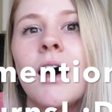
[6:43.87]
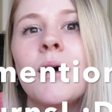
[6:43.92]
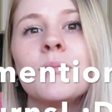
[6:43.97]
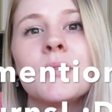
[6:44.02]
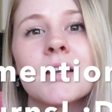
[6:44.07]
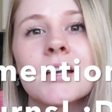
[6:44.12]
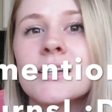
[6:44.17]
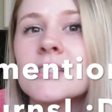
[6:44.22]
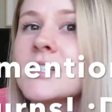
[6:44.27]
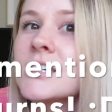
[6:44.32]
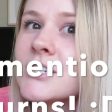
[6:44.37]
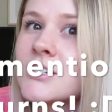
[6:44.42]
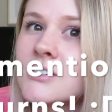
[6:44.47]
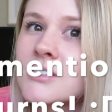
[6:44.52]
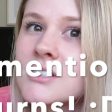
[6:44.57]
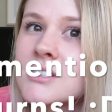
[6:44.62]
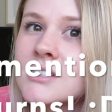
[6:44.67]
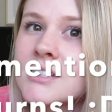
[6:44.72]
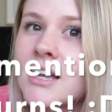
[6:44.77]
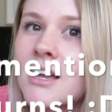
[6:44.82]
Because I
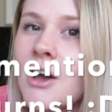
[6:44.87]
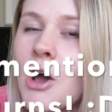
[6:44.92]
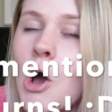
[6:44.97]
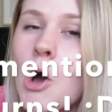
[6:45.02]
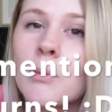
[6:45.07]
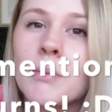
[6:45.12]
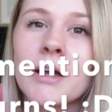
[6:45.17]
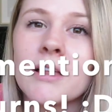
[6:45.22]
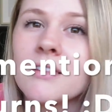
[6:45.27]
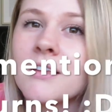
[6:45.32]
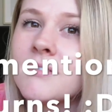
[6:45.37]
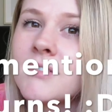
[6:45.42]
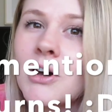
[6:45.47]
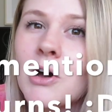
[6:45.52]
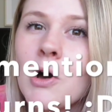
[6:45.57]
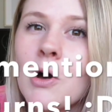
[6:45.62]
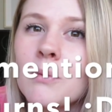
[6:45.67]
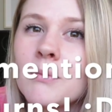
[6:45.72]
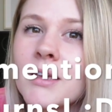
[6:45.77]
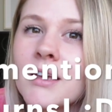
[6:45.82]
do stay at home, I live at
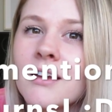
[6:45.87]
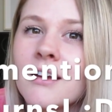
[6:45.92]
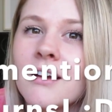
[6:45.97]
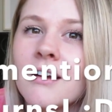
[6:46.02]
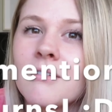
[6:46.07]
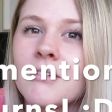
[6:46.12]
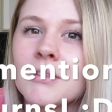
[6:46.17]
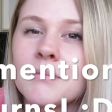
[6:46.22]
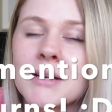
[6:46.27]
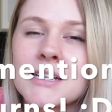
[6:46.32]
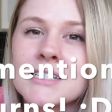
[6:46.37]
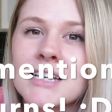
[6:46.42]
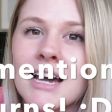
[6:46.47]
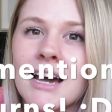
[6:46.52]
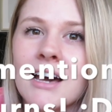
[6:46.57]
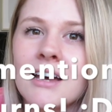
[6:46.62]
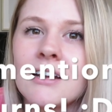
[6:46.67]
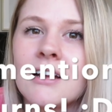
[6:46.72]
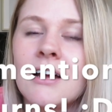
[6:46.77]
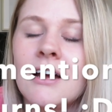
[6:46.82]
home here with my
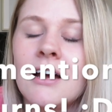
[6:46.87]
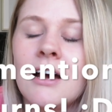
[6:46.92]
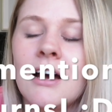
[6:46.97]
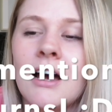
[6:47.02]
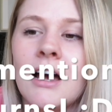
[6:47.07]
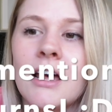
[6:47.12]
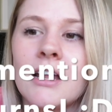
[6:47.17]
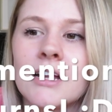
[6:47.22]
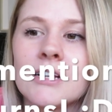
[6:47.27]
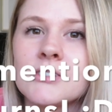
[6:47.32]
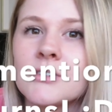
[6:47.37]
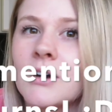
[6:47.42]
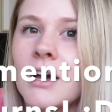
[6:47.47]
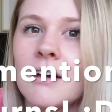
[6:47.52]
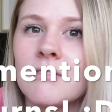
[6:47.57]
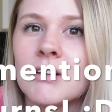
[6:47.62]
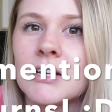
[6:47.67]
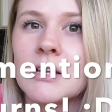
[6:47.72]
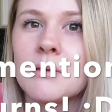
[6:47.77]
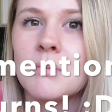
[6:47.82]
dad, and I don't
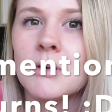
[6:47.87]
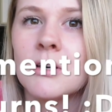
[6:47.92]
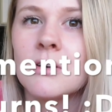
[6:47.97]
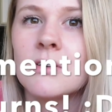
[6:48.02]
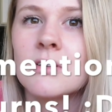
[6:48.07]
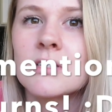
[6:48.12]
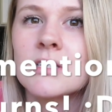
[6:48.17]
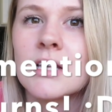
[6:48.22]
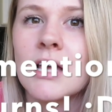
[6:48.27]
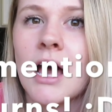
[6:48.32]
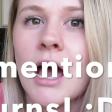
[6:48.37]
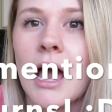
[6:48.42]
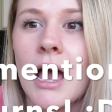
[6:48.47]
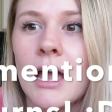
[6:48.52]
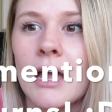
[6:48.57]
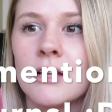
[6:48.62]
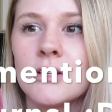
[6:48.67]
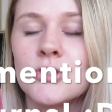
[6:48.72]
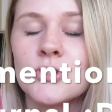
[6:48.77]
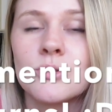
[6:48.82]
have any bills,
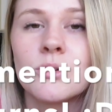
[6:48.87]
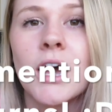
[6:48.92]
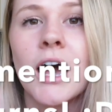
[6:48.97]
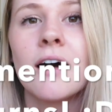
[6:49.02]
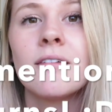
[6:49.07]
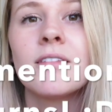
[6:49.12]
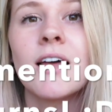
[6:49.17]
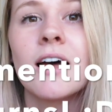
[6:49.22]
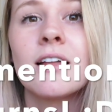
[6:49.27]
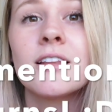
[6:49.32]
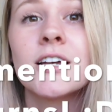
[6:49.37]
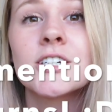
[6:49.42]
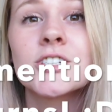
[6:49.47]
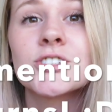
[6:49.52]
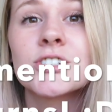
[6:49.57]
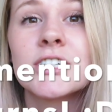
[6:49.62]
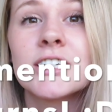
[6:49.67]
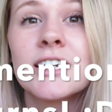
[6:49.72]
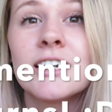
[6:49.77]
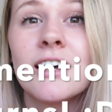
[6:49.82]
I do have that
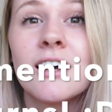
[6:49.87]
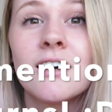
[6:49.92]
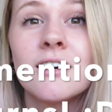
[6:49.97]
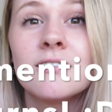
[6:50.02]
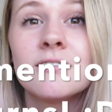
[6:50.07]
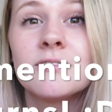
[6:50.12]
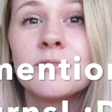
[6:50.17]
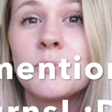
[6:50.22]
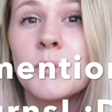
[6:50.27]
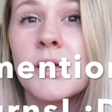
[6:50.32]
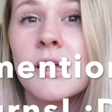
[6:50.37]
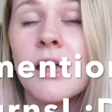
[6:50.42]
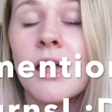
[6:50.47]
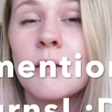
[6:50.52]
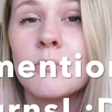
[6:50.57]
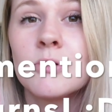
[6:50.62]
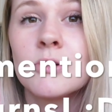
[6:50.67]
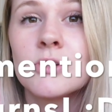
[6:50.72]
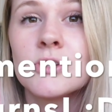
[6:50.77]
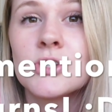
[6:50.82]
luxury of being
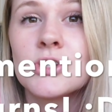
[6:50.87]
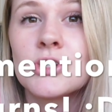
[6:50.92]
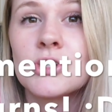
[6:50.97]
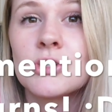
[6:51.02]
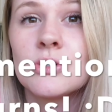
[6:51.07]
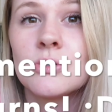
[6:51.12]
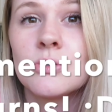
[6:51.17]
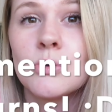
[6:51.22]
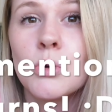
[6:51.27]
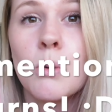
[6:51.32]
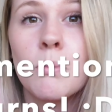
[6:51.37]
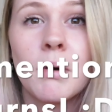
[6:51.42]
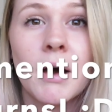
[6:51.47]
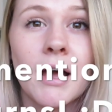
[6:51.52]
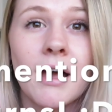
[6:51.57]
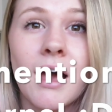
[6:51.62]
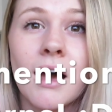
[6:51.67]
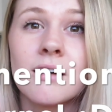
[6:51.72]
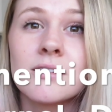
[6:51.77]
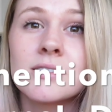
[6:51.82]
able to
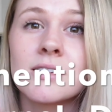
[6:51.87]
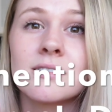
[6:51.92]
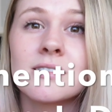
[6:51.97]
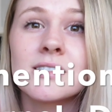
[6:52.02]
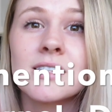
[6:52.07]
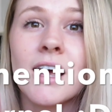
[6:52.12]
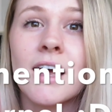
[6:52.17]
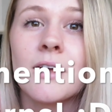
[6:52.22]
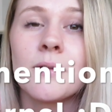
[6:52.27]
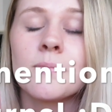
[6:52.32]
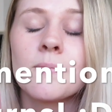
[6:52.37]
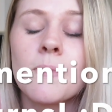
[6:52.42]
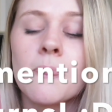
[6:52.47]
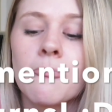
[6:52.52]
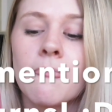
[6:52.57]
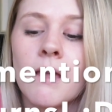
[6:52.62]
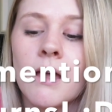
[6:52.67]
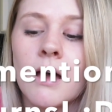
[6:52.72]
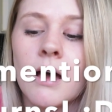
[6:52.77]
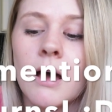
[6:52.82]
buy a house on the side.
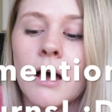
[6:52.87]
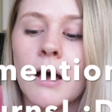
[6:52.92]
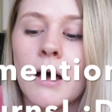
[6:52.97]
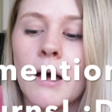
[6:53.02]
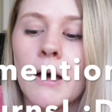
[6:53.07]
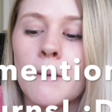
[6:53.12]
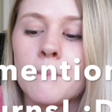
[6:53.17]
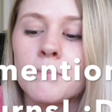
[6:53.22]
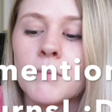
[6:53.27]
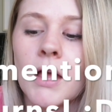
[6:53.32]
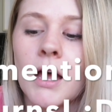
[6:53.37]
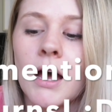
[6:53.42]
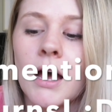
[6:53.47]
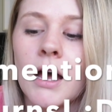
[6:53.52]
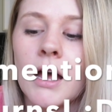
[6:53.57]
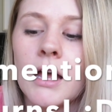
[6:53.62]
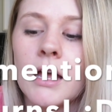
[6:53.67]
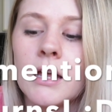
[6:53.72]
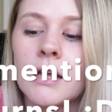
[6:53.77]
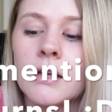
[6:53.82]

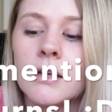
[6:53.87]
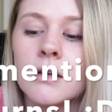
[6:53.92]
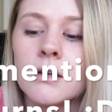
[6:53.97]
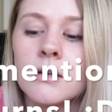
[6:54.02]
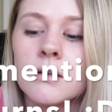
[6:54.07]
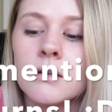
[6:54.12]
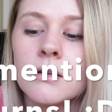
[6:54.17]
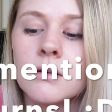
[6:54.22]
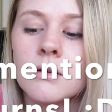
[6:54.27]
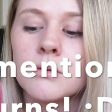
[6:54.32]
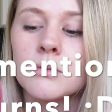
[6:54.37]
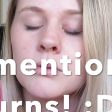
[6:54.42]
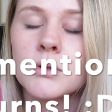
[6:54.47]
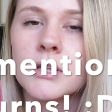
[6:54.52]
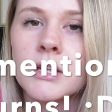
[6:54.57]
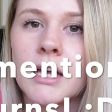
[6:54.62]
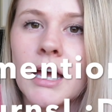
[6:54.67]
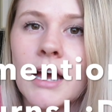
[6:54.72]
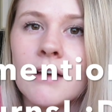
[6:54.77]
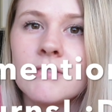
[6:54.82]
I
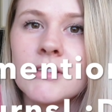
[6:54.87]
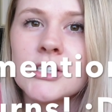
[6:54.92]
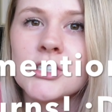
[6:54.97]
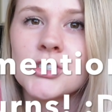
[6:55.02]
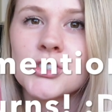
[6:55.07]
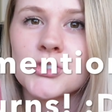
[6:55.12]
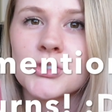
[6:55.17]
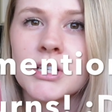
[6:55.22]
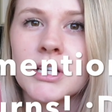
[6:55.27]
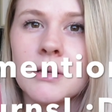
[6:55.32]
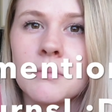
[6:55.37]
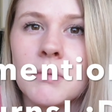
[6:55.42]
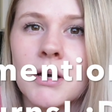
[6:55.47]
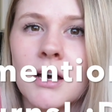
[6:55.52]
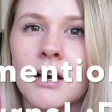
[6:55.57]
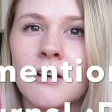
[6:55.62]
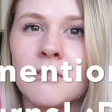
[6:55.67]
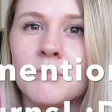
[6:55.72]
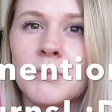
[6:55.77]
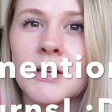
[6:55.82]
really have this dream
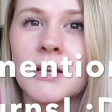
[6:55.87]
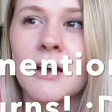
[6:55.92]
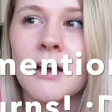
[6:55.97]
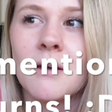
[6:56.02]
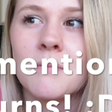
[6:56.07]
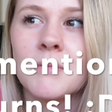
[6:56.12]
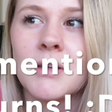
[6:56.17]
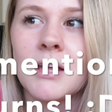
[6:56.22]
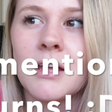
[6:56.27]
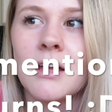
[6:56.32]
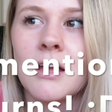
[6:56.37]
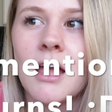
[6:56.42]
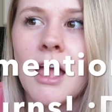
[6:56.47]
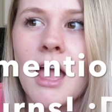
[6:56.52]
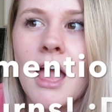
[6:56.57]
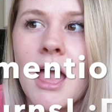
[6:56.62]
of becoming